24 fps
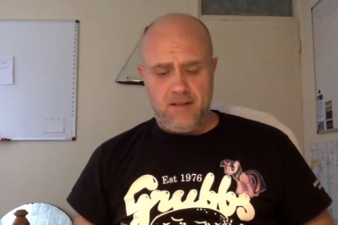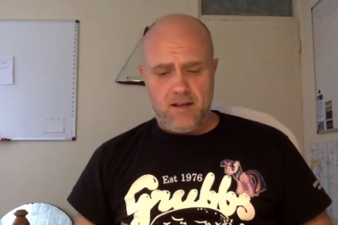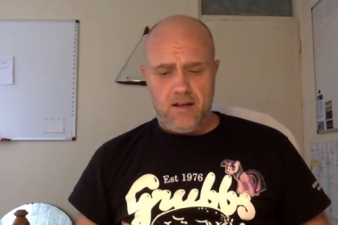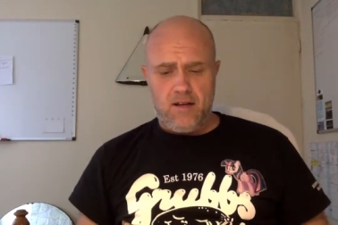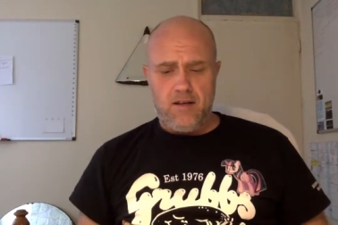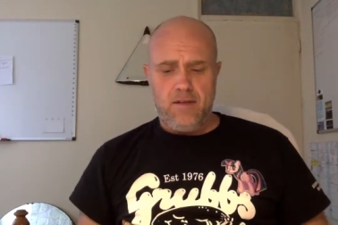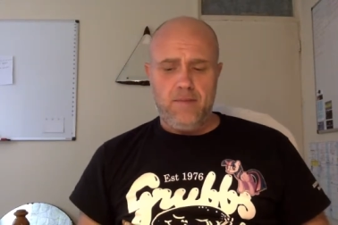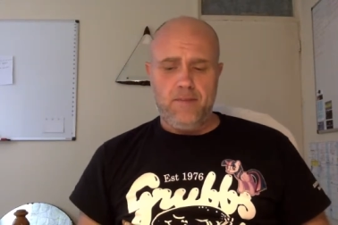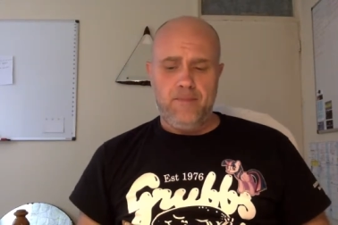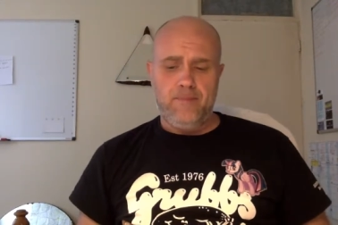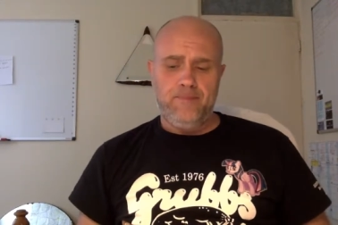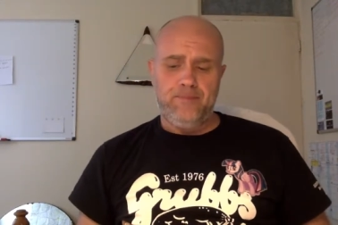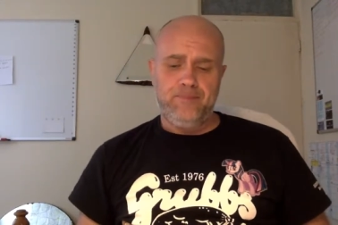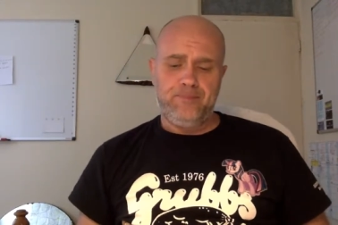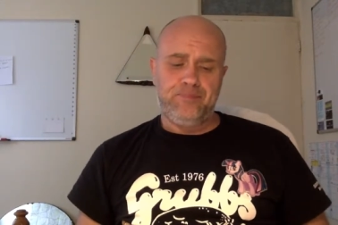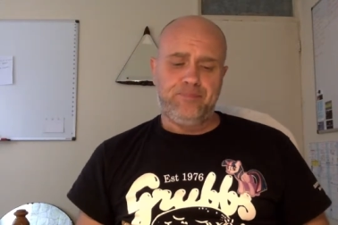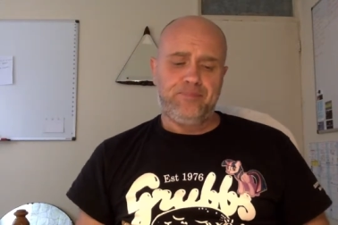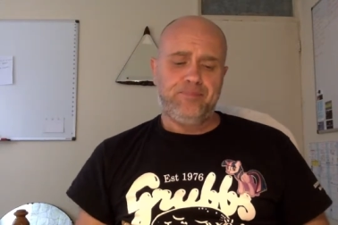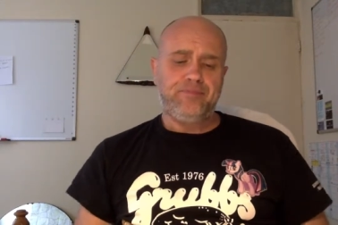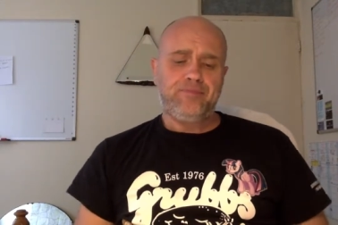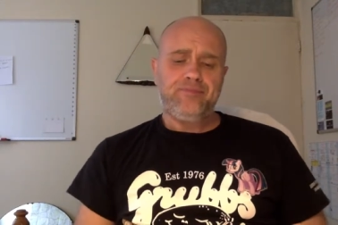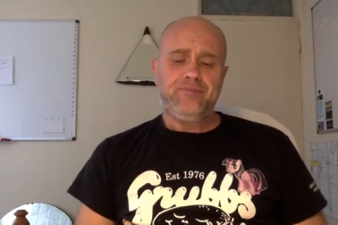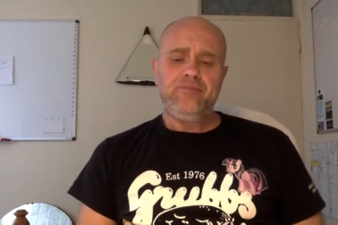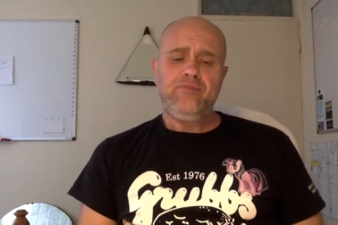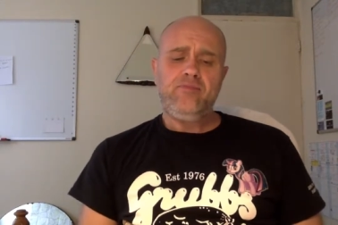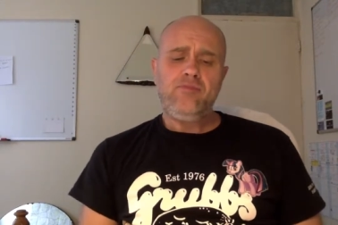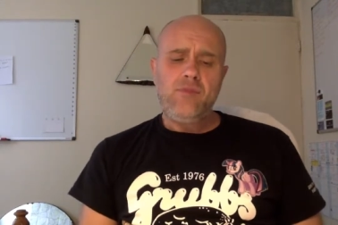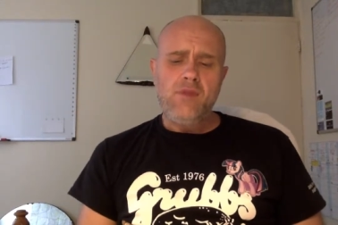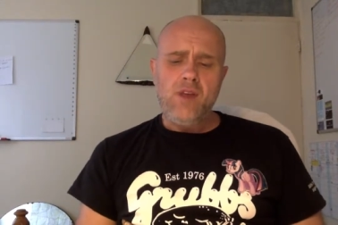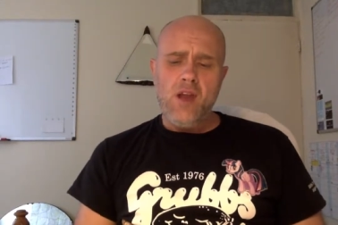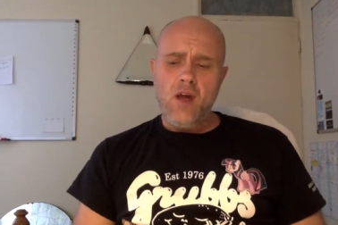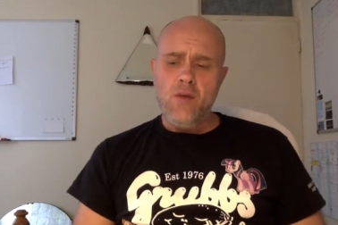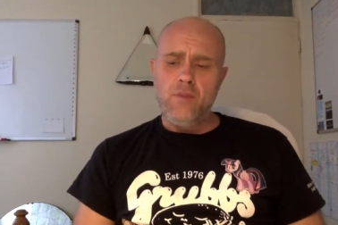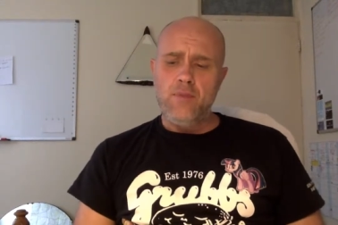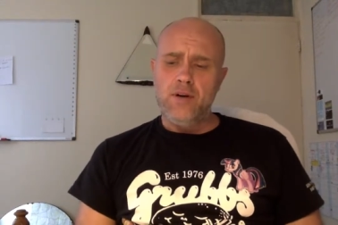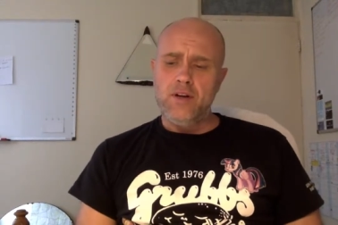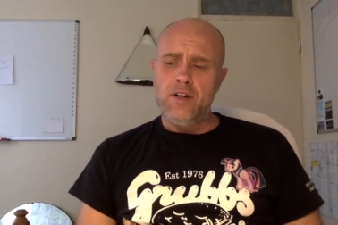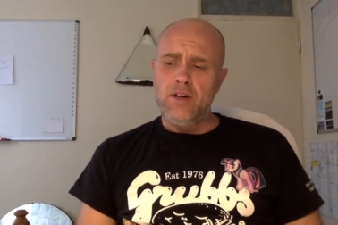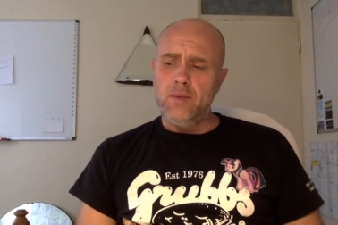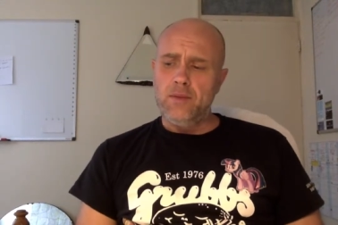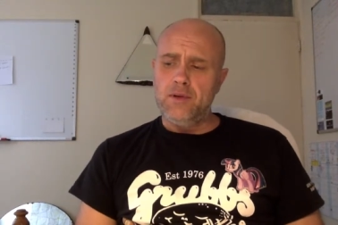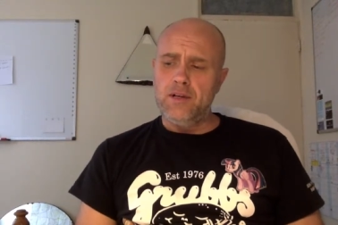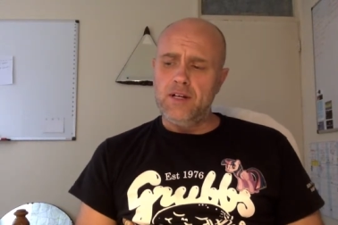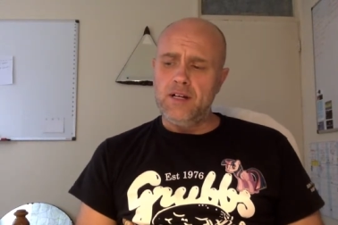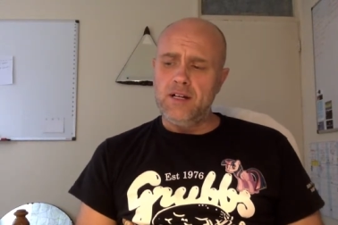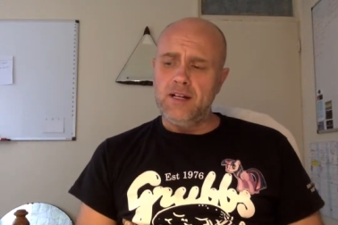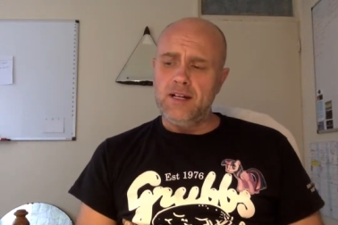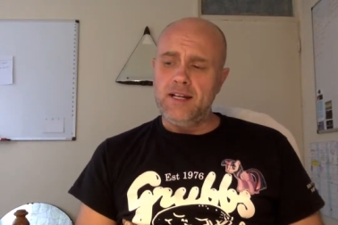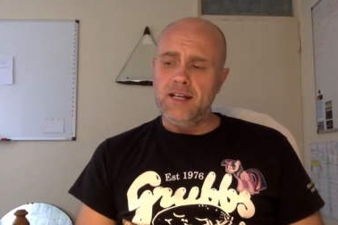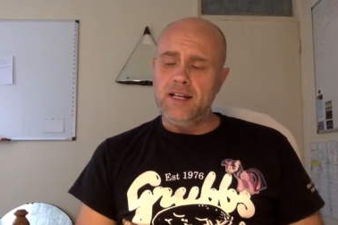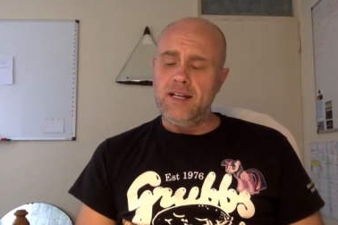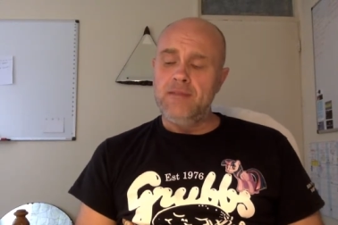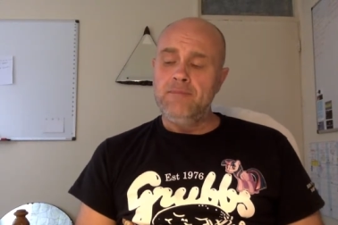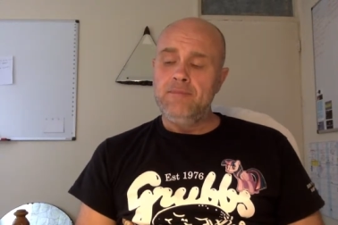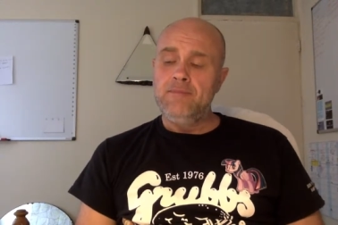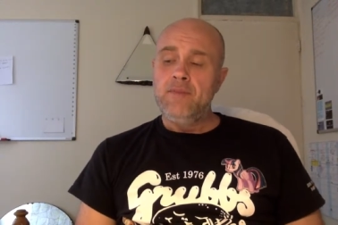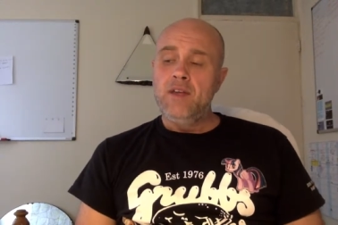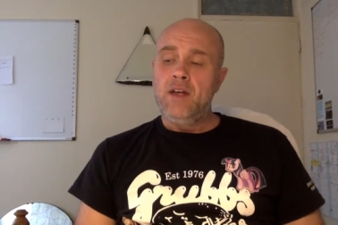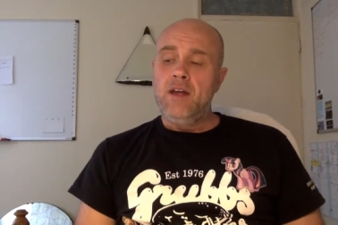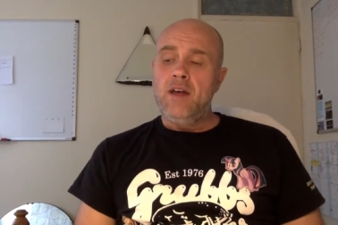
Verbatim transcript: um, a predominantly